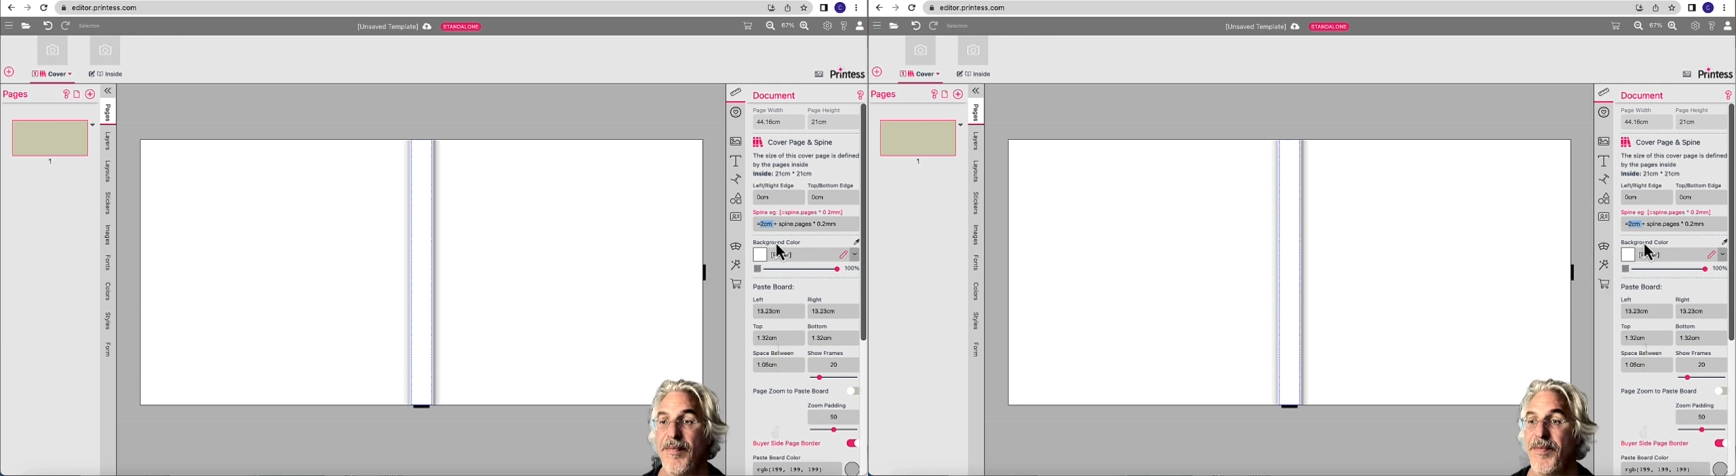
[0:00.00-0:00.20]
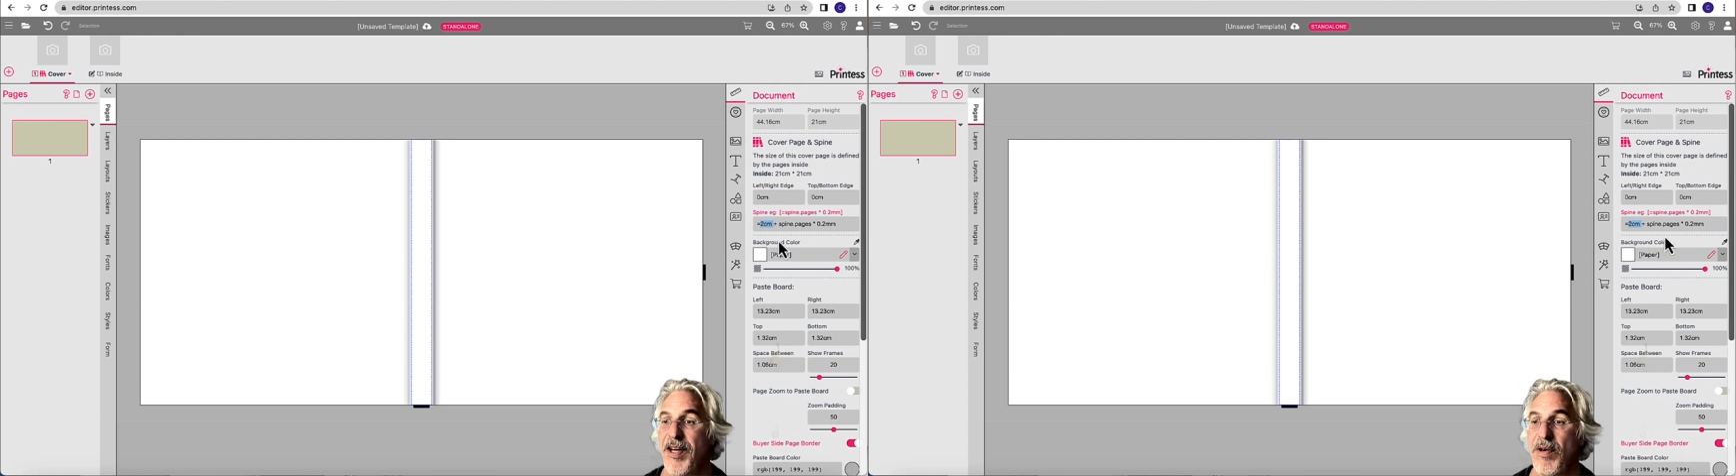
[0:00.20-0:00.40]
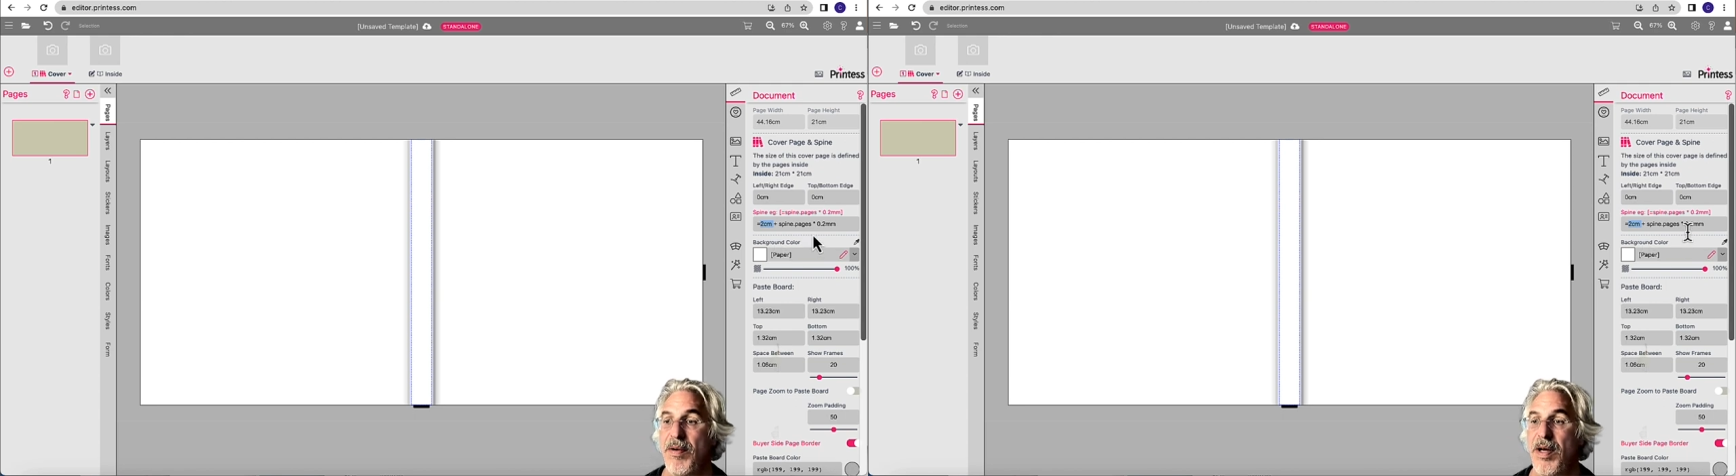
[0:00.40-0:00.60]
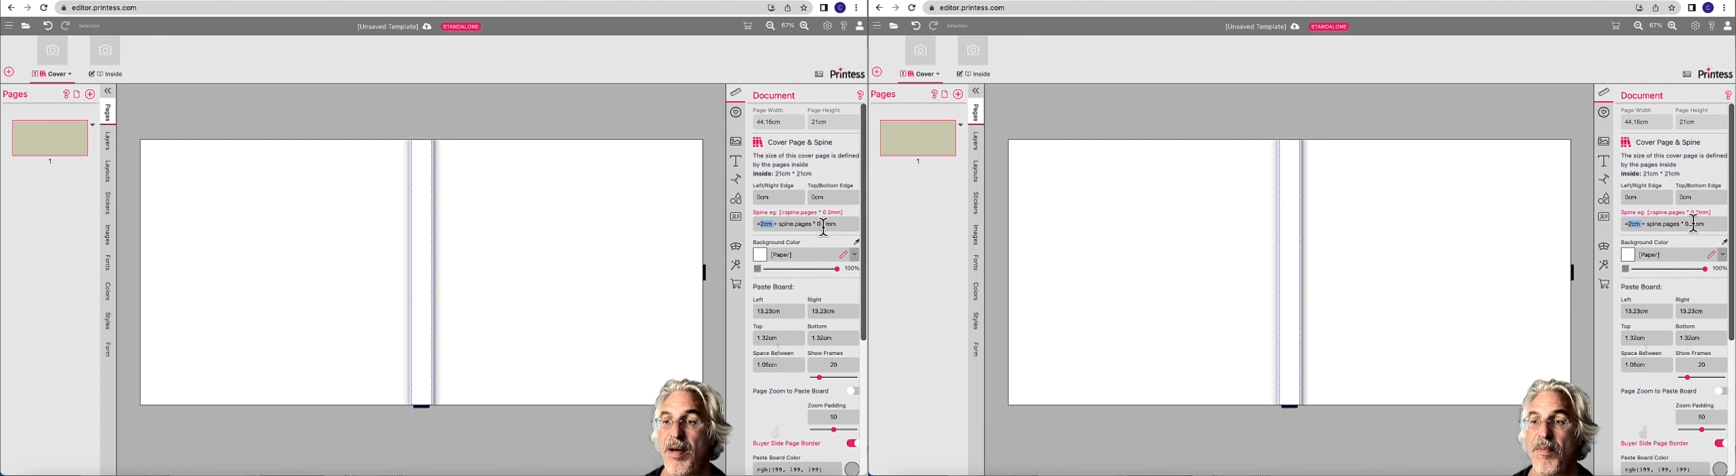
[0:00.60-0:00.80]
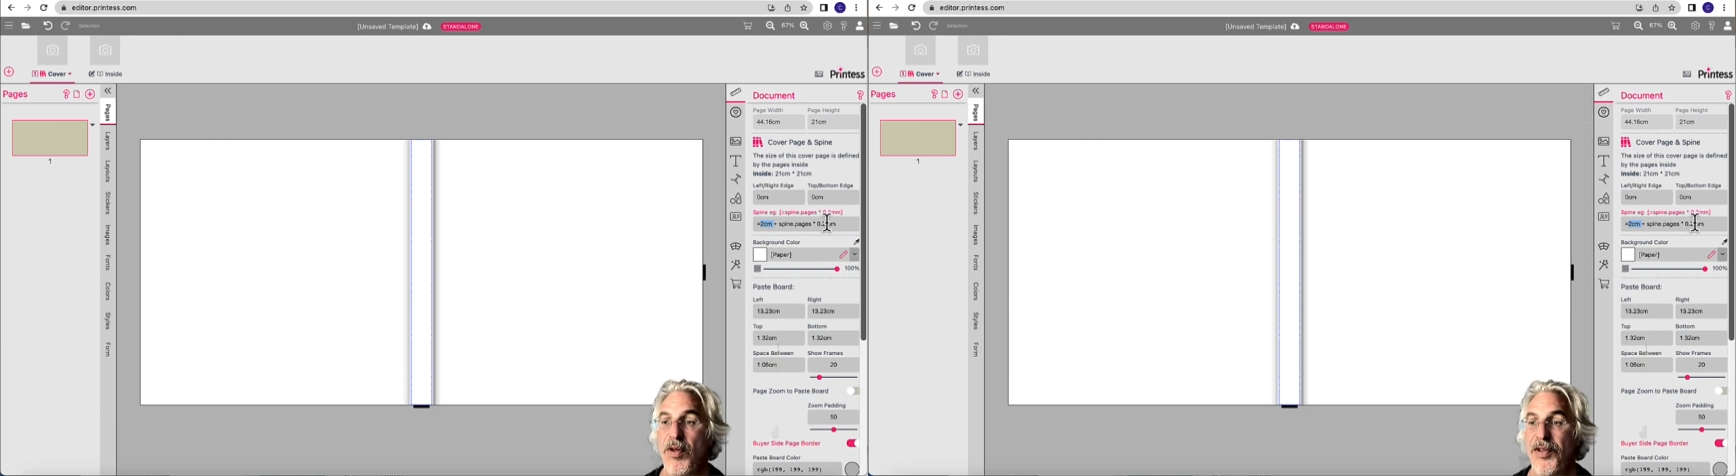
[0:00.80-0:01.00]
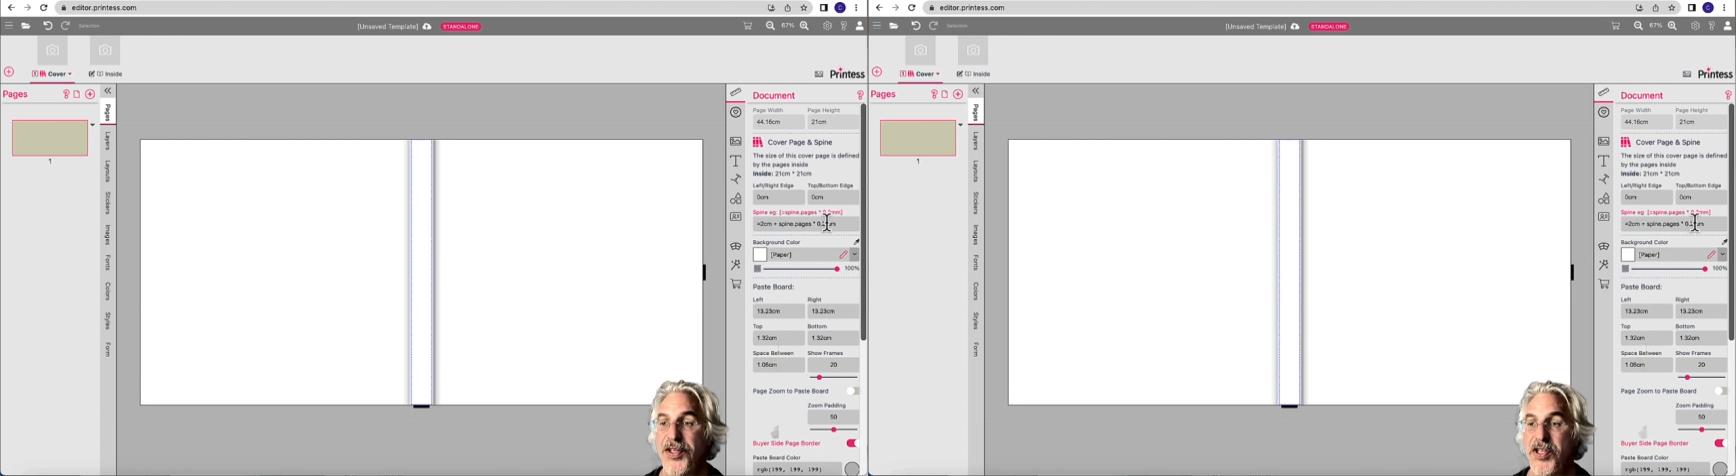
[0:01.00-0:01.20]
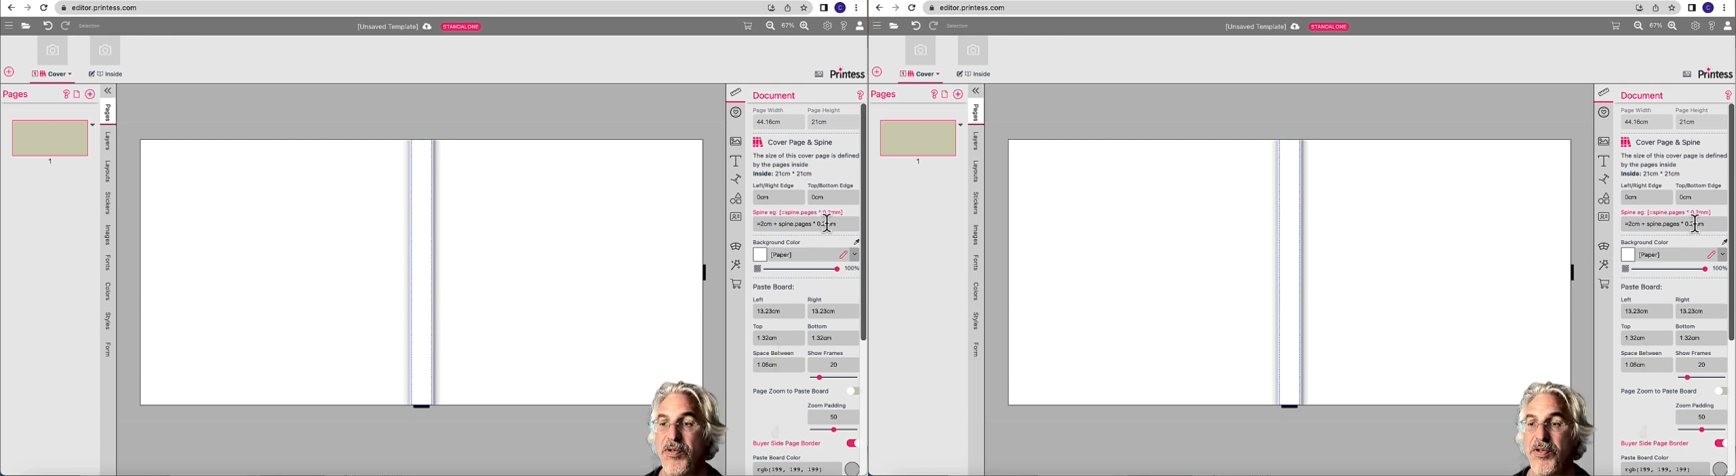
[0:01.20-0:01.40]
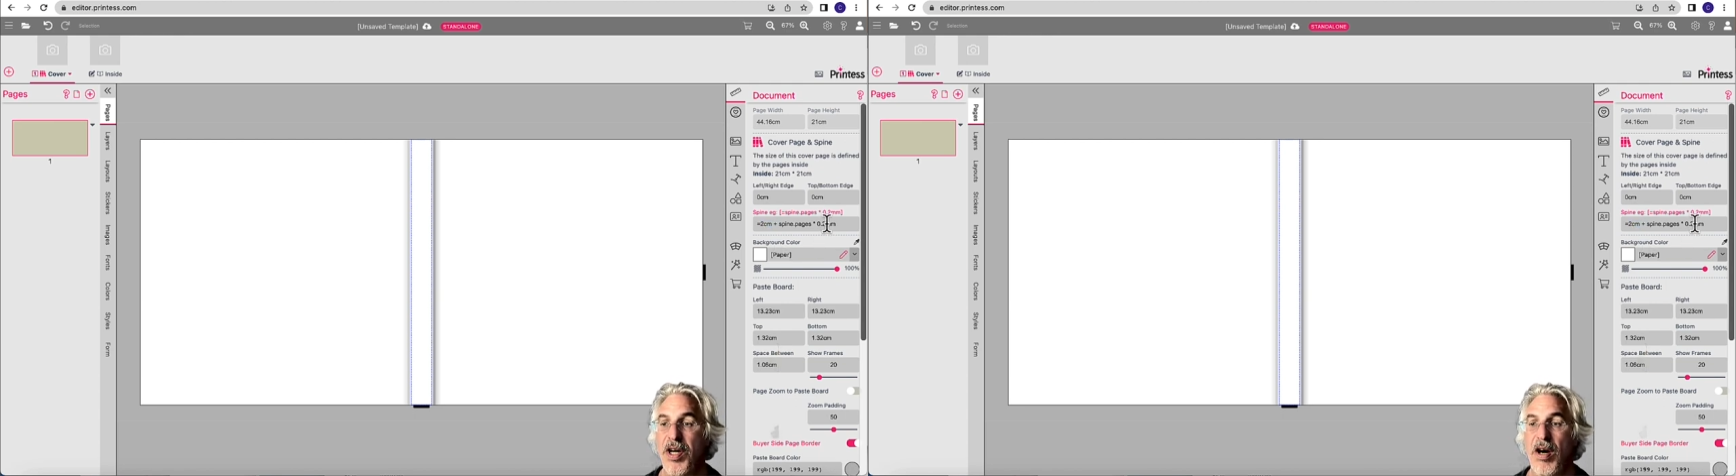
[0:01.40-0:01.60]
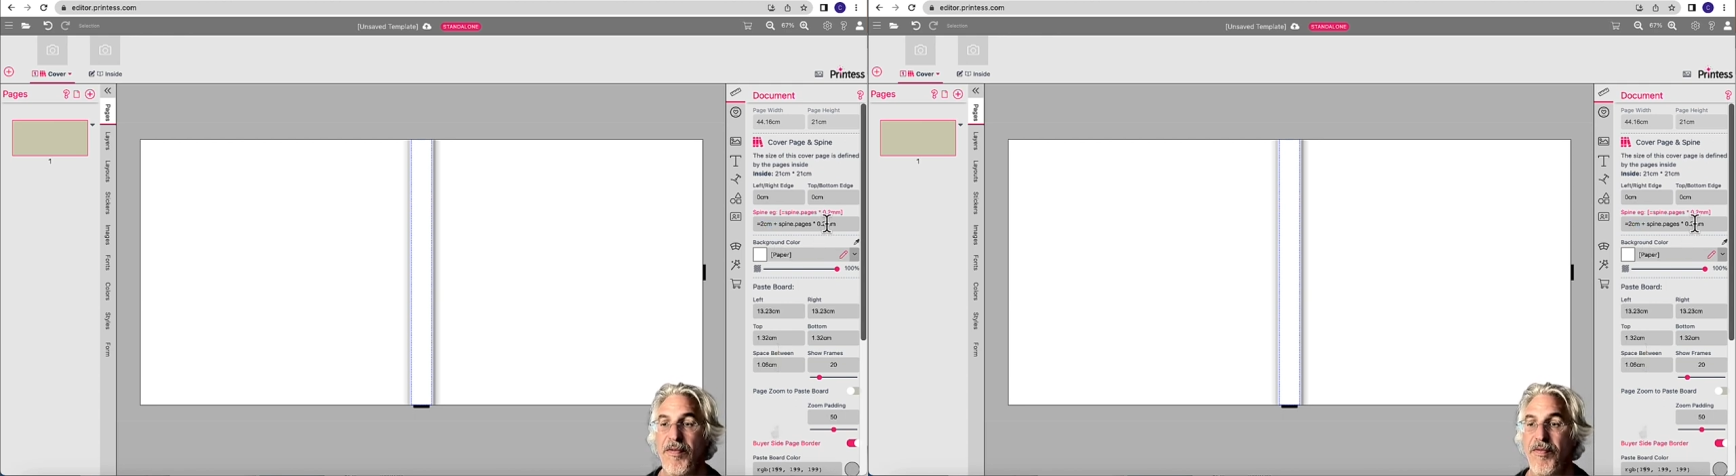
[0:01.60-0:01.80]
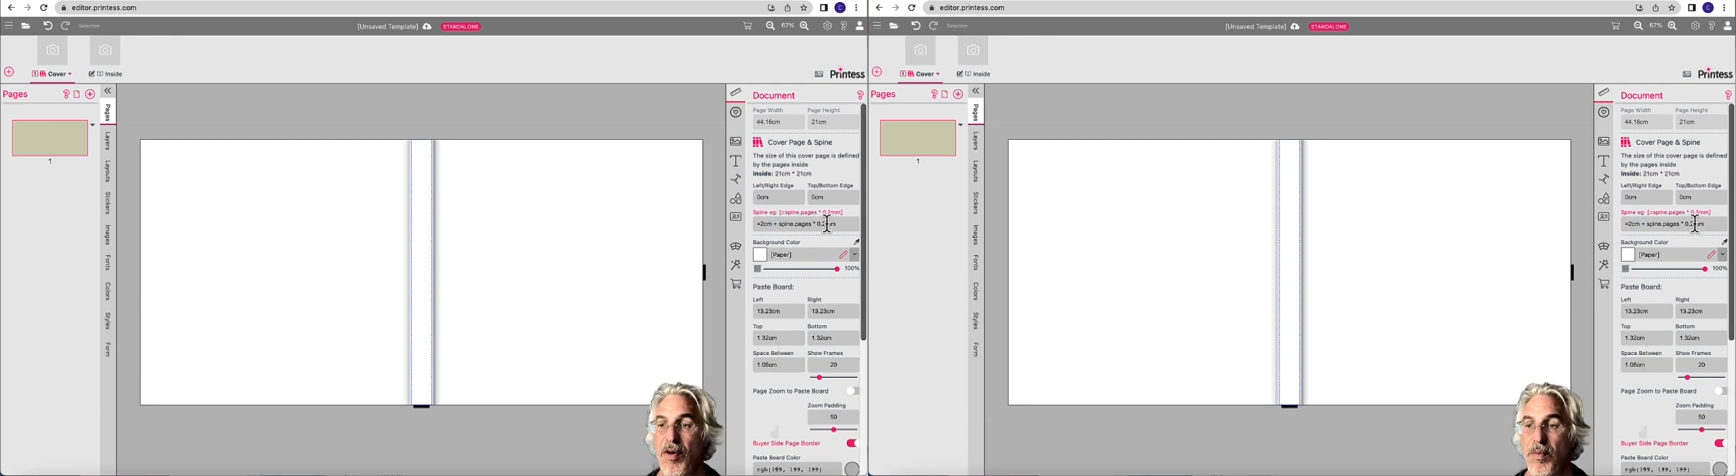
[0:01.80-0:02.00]
There are a multitude of
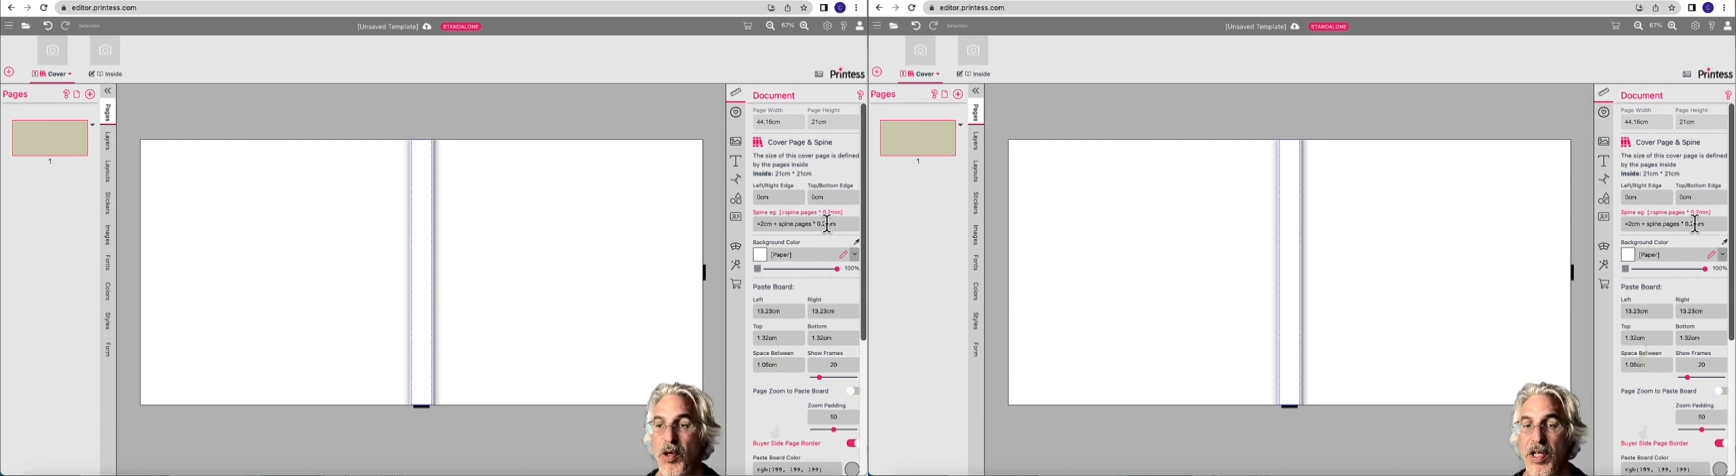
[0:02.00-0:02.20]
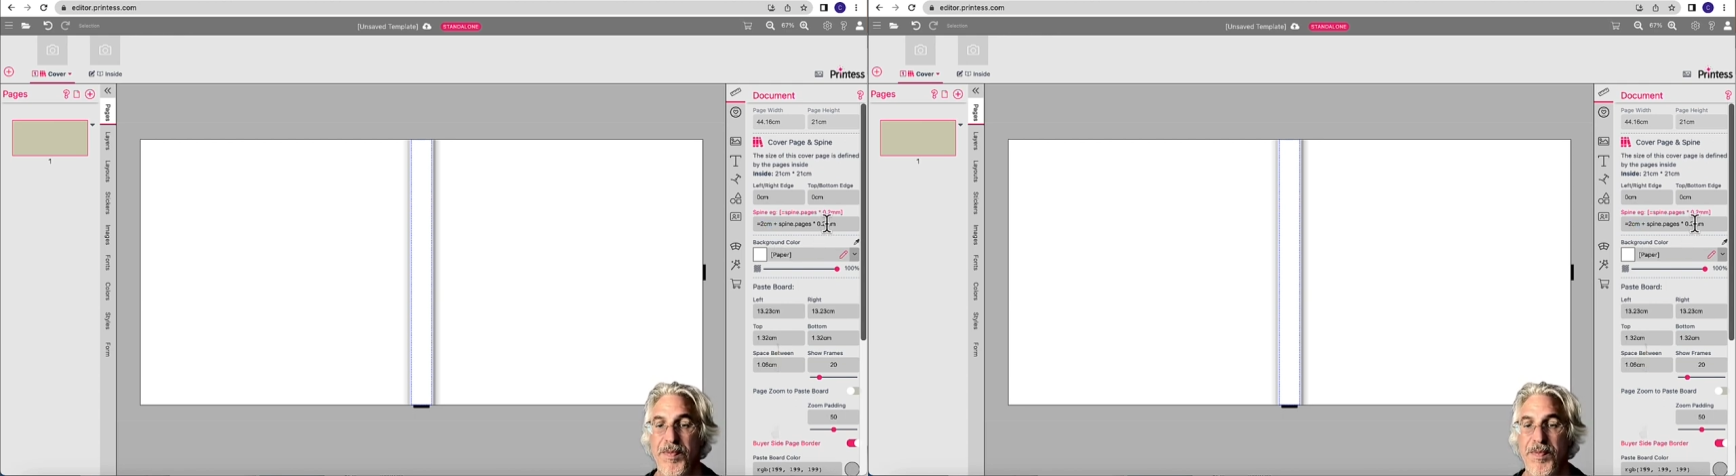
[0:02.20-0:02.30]
formulas